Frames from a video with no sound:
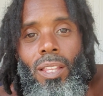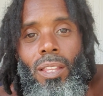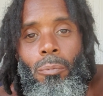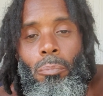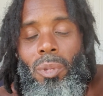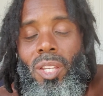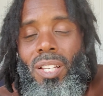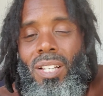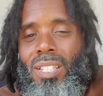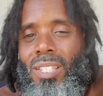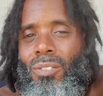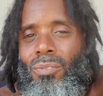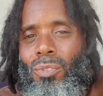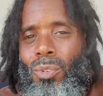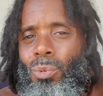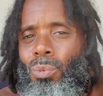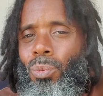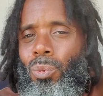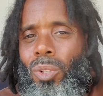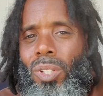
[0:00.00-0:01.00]
Because if
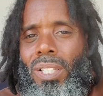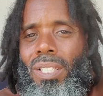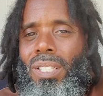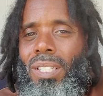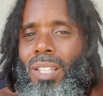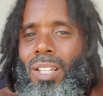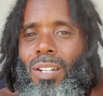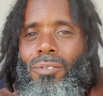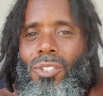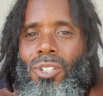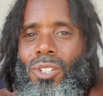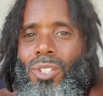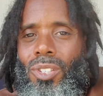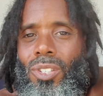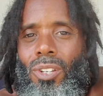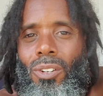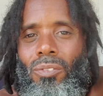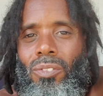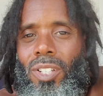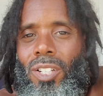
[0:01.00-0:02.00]
you really loved
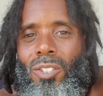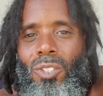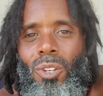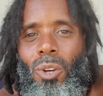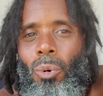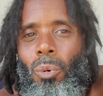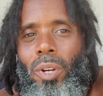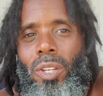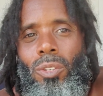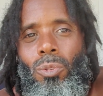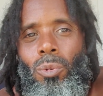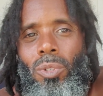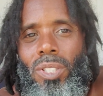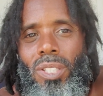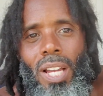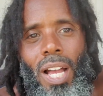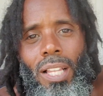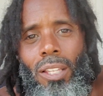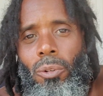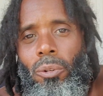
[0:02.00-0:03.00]
yourself, there's no way you would
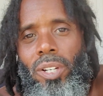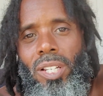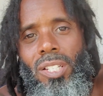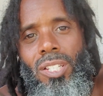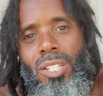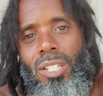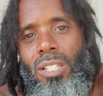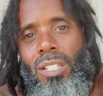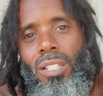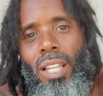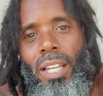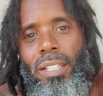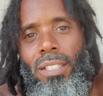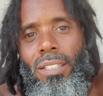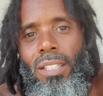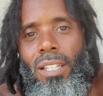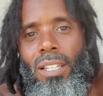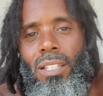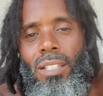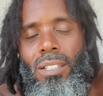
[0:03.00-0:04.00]
tolerate shit like
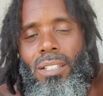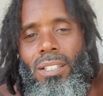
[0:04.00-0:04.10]
that.